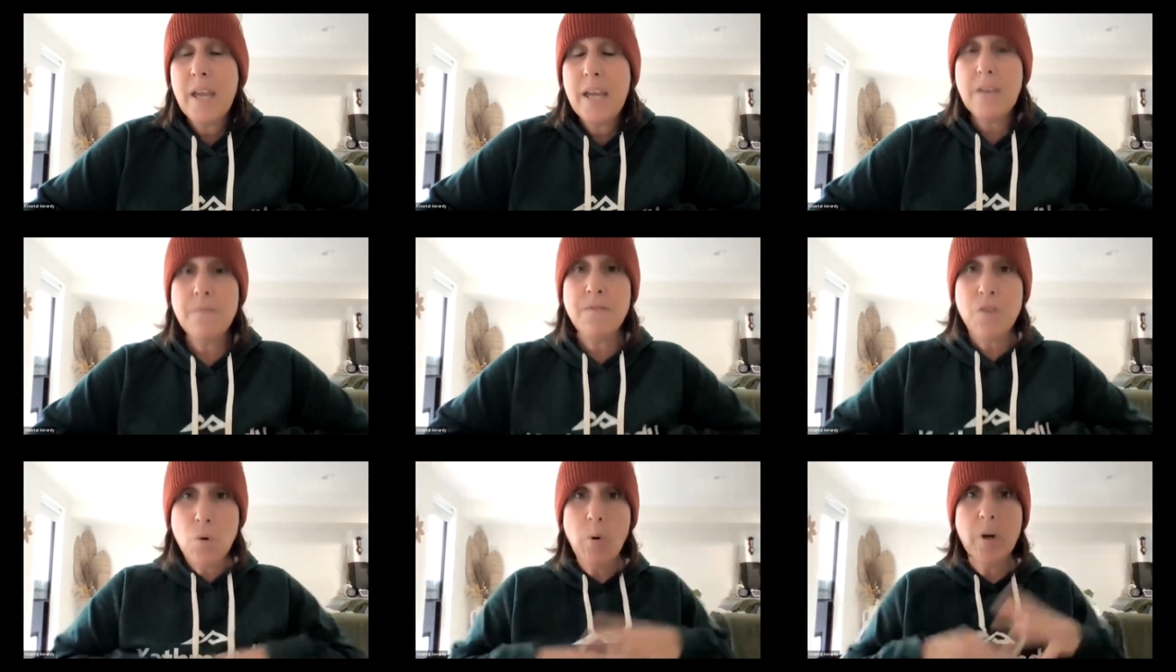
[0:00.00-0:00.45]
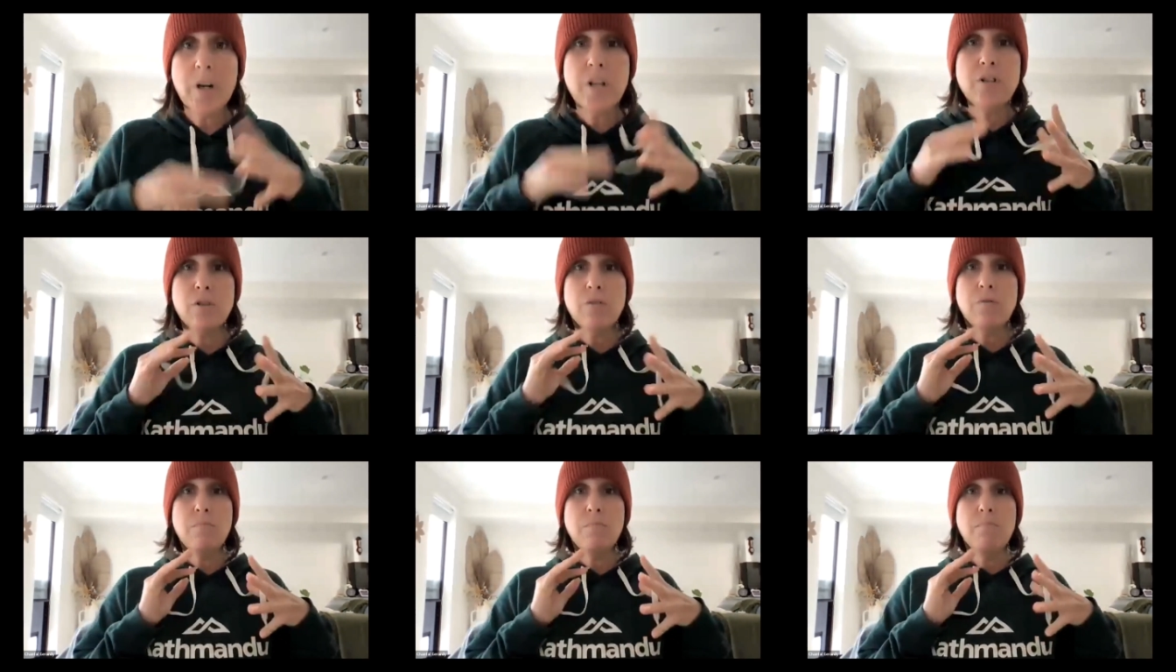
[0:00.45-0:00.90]
If you want to
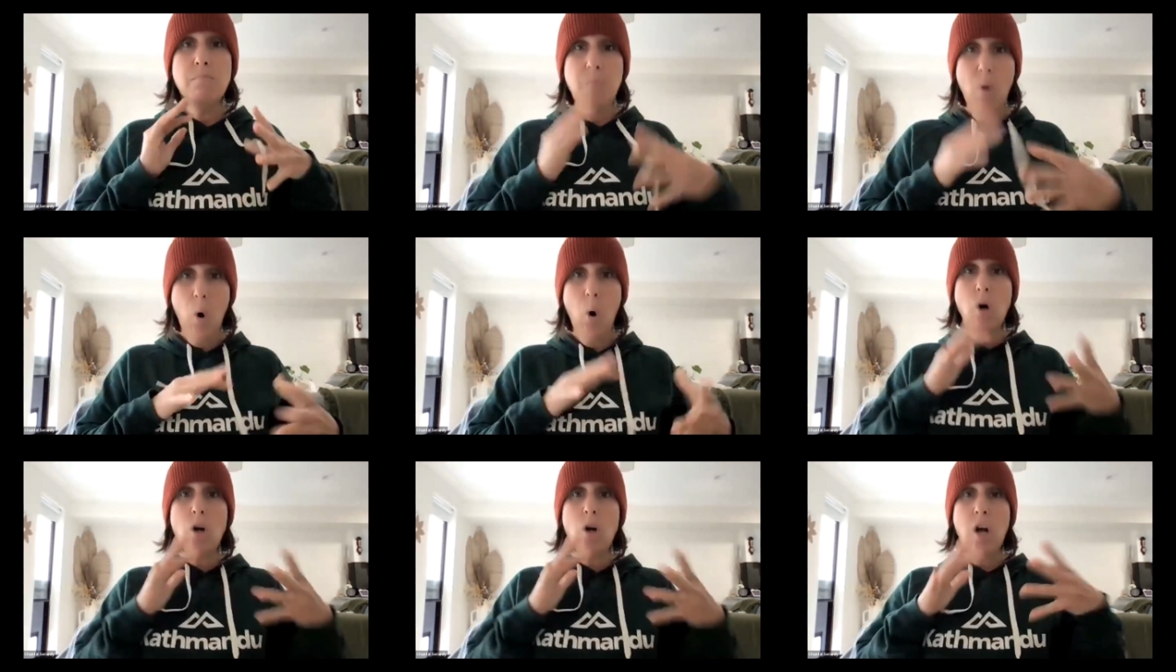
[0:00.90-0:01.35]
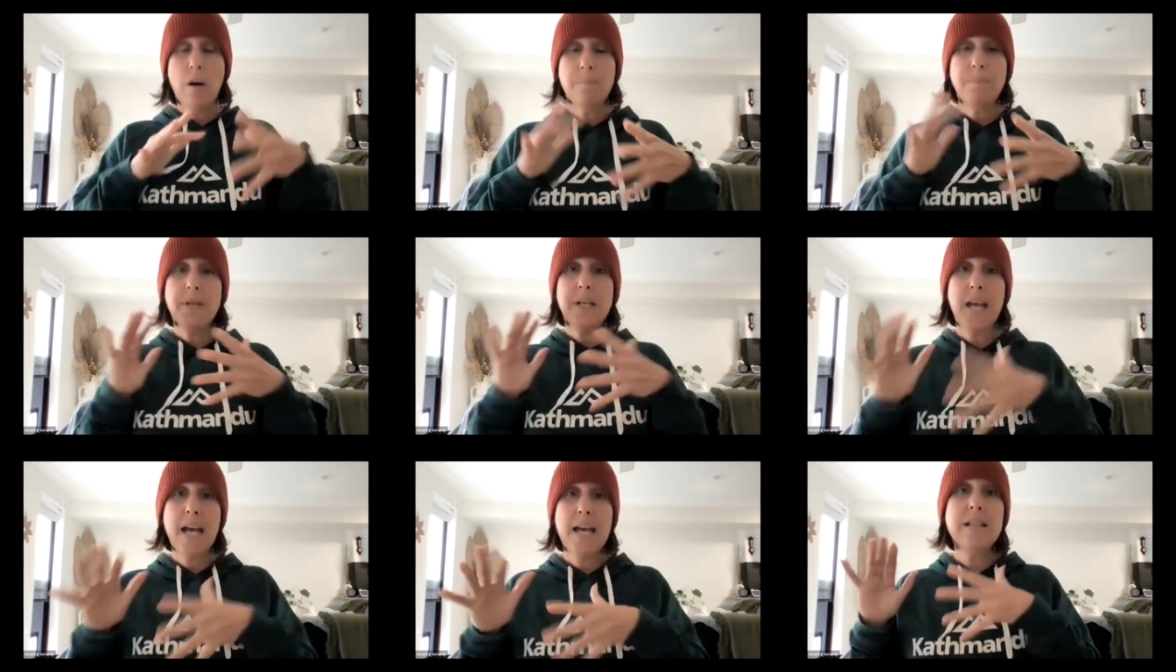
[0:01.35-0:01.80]
do more
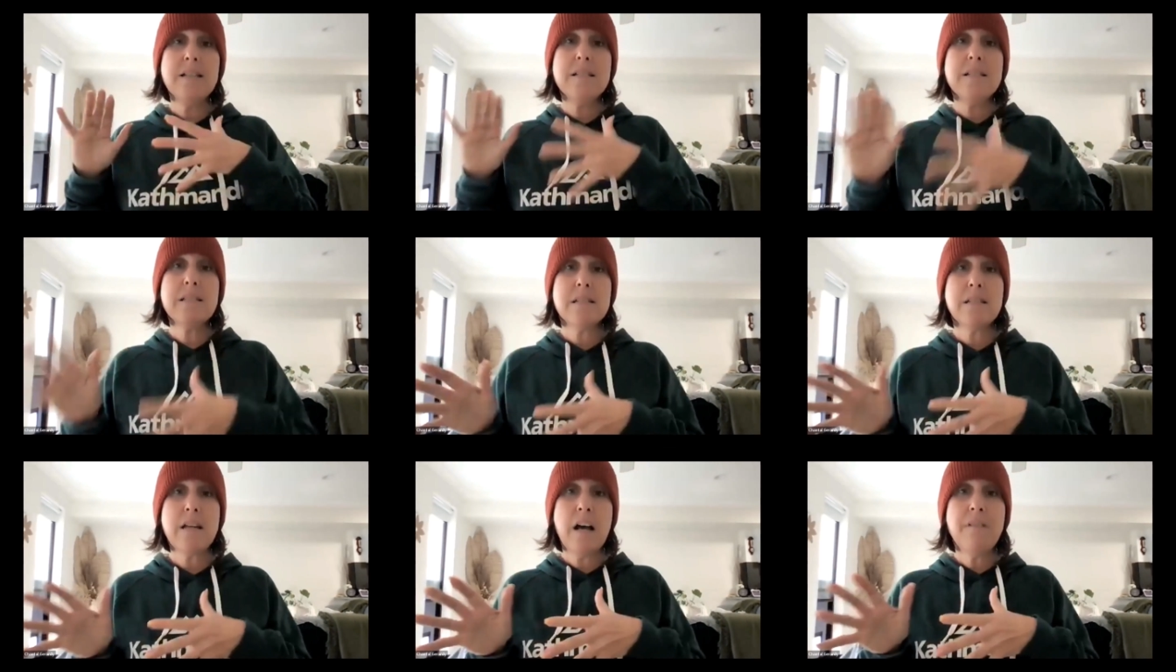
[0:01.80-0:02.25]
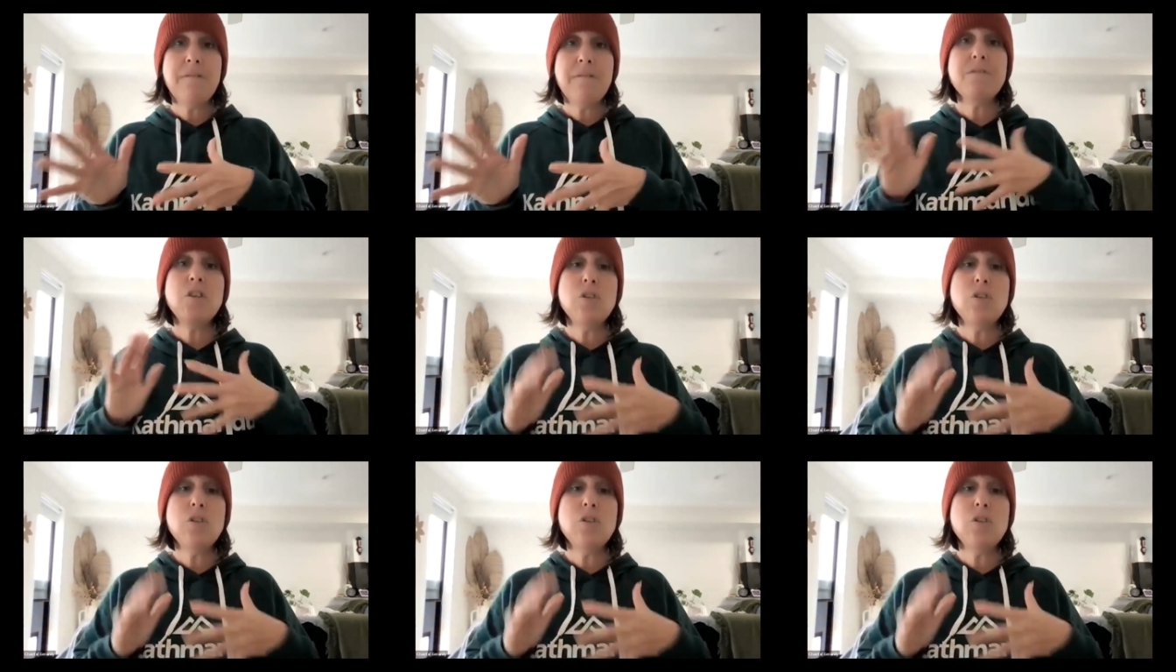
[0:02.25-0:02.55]
complicated stuff,